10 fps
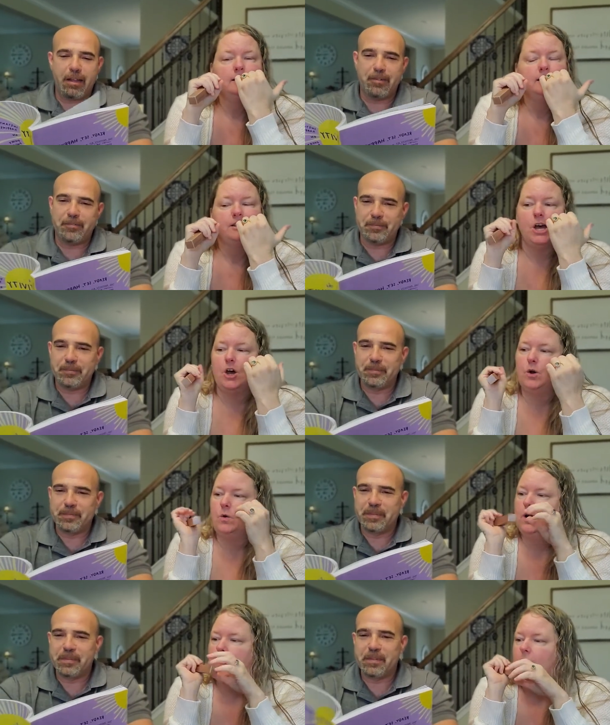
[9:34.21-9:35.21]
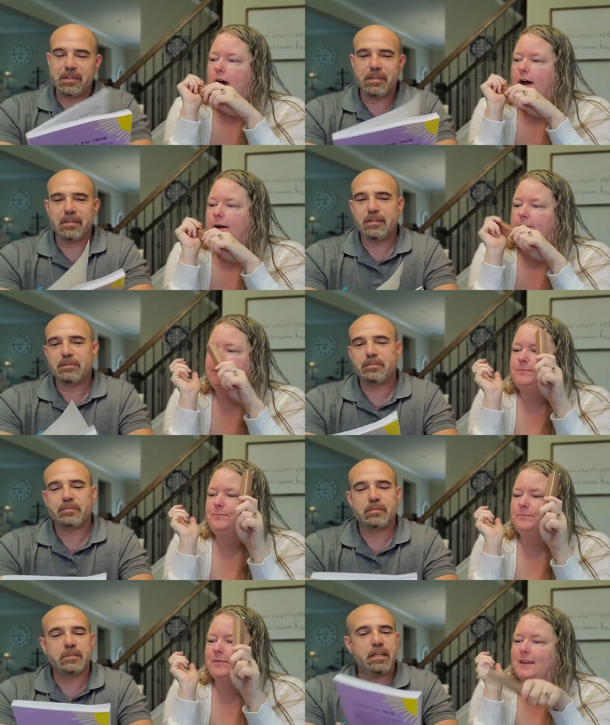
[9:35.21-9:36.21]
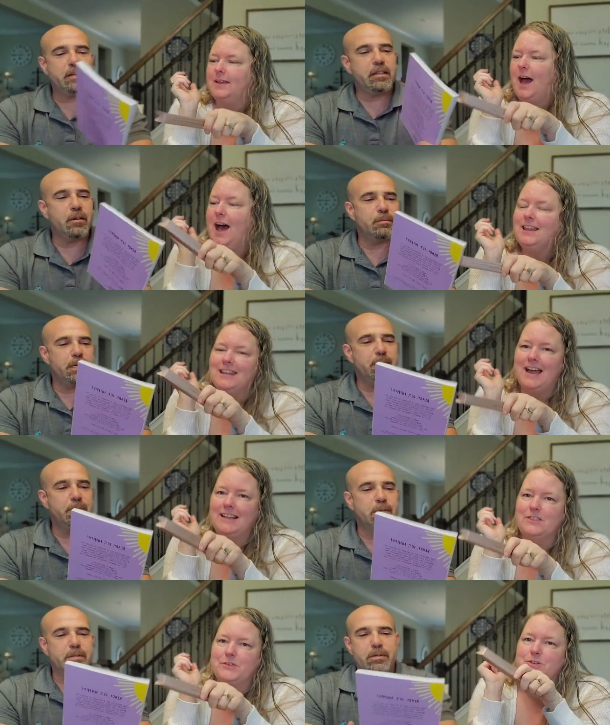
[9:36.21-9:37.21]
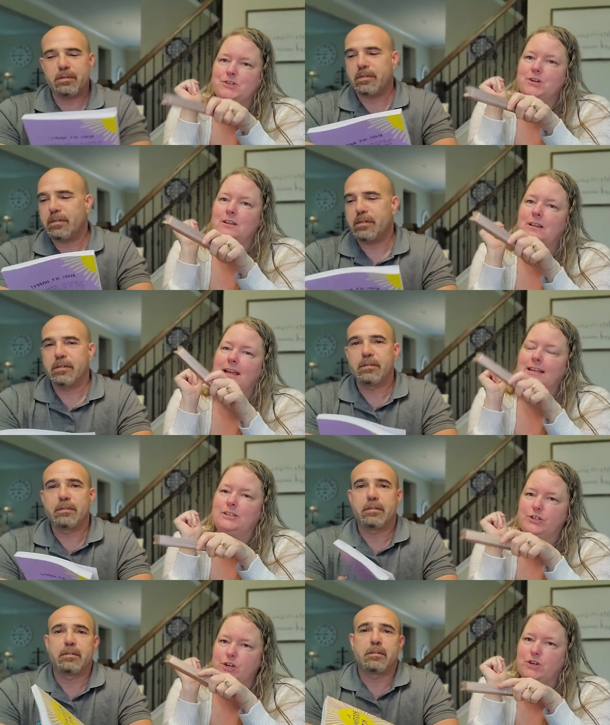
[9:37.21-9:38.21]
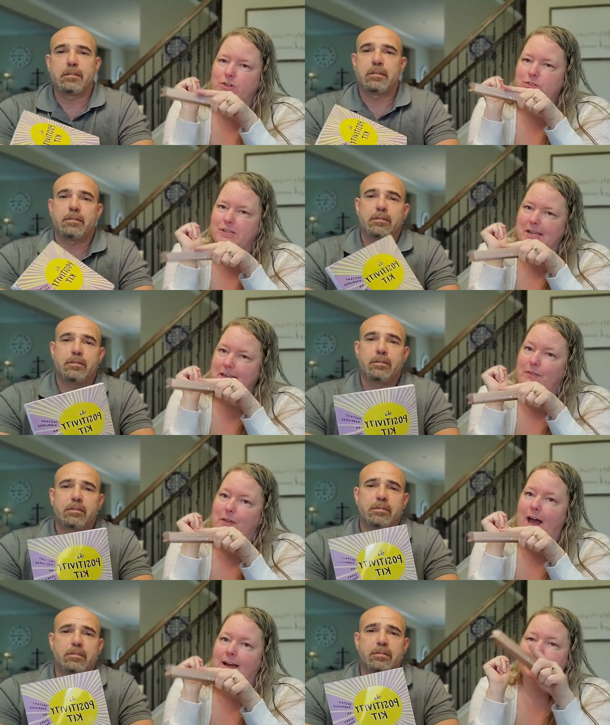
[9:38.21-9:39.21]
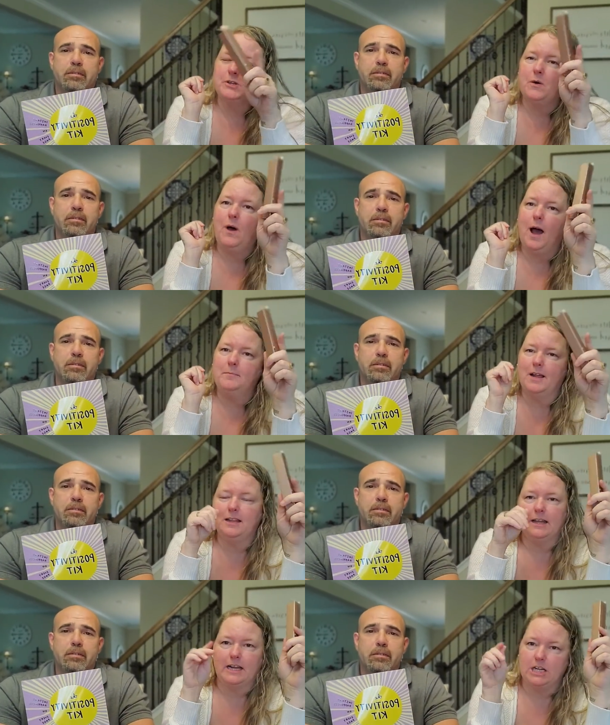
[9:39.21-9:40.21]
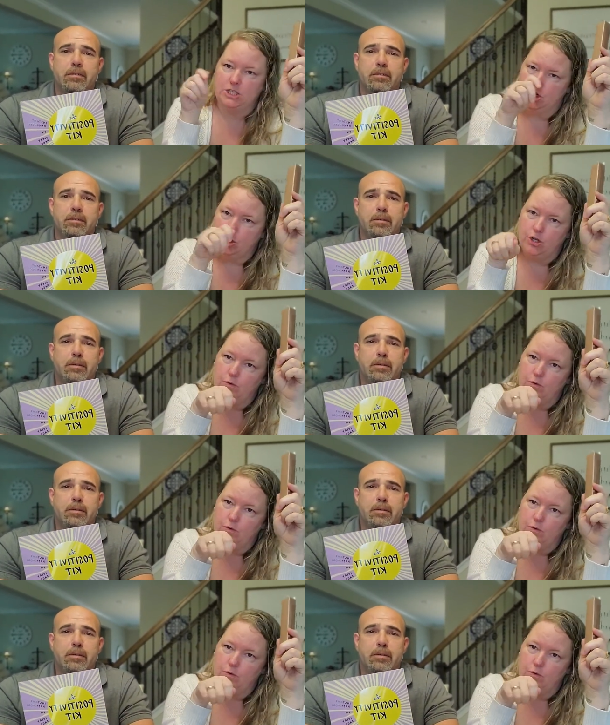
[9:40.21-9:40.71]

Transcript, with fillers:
Speaker 1: so, um, go, I man. like little like journals like that. So I'm not like a journal